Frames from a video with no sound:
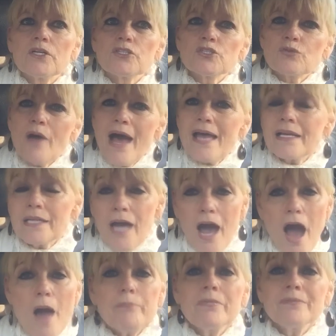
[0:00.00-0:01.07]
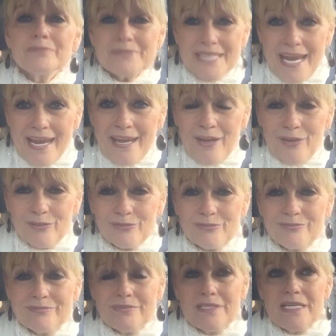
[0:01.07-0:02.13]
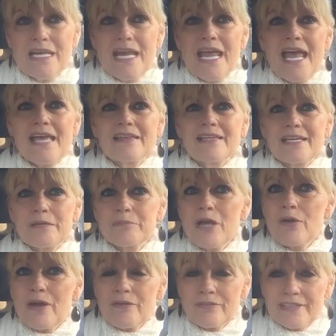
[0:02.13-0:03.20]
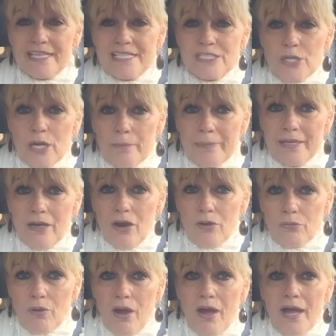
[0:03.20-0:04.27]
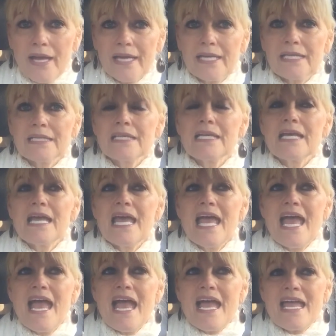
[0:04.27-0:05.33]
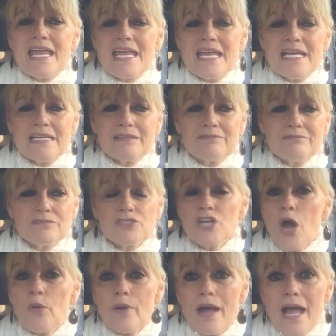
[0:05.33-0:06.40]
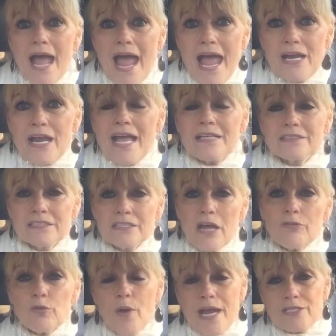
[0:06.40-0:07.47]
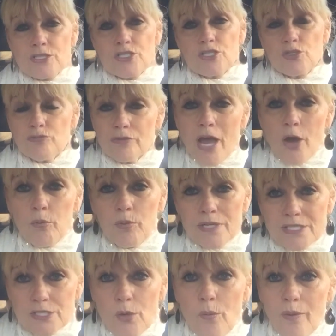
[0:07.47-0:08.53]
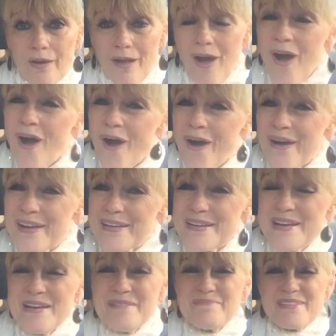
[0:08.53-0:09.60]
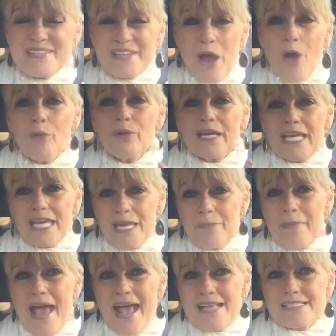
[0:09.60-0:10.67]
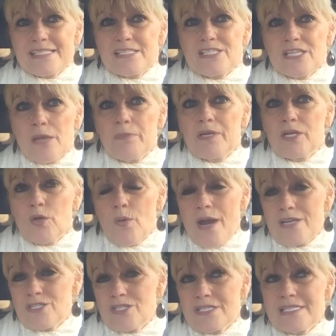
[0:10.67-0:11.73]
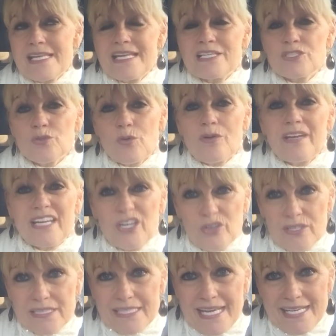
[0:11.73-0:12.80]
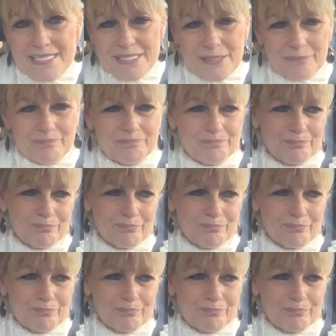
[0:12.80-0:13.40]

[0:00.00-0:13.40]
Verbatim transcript: try to calm them down and let them know everything's going to be all right. And don't ask enough questions, you know what's going on, but don't keep asking so many questions that it sort of irritates them.